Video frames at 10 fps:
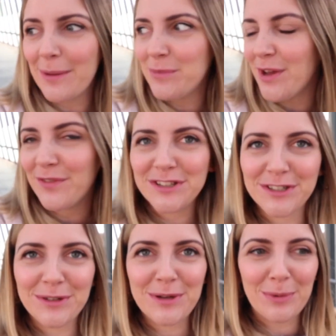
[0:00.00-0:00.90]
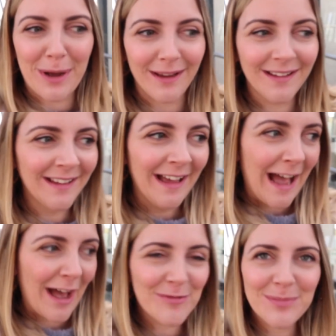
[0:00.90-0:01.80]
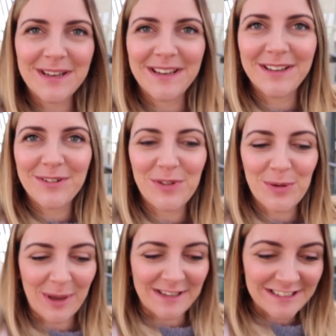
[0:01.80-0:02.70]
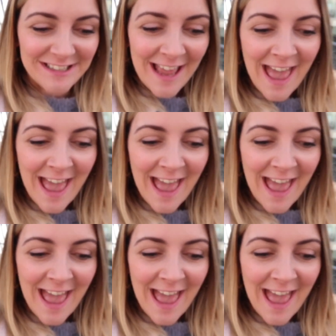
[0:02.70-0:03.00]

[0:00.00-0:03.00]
I'm nervous, I don't know why. I haven't been in a few months.